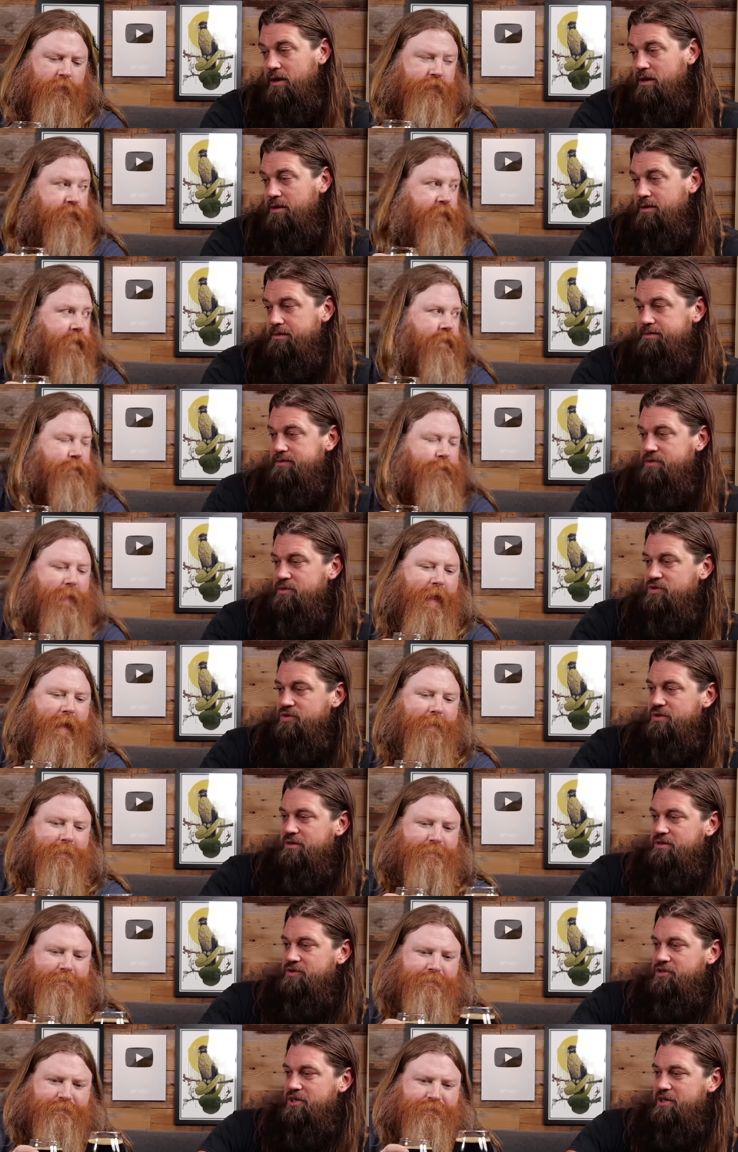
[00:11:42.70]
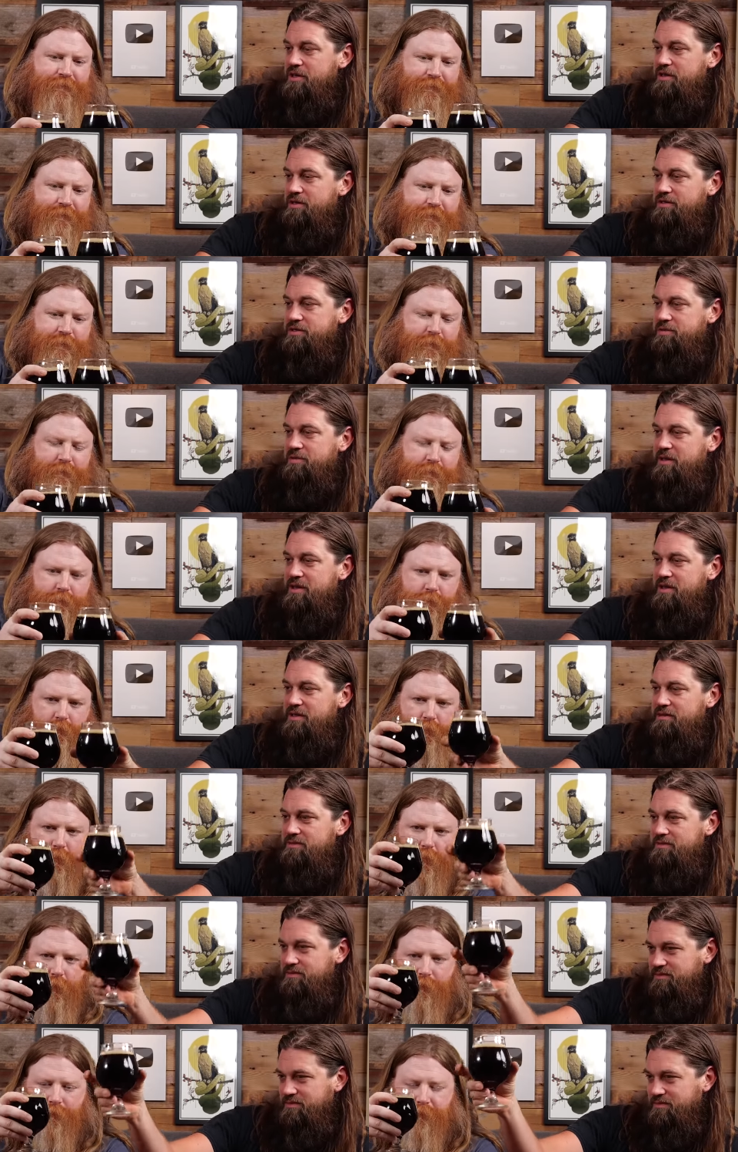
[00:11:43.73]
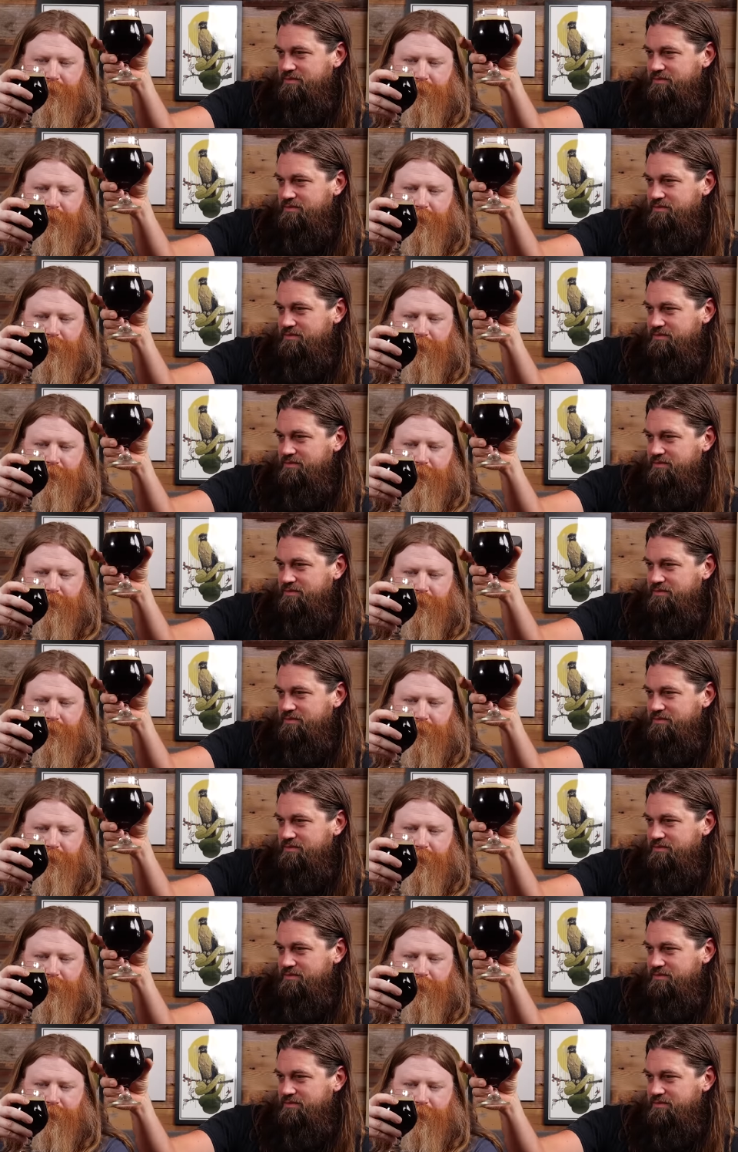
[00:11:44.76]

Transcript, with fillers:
Speaker 1: Cheers, man. Cheers, man.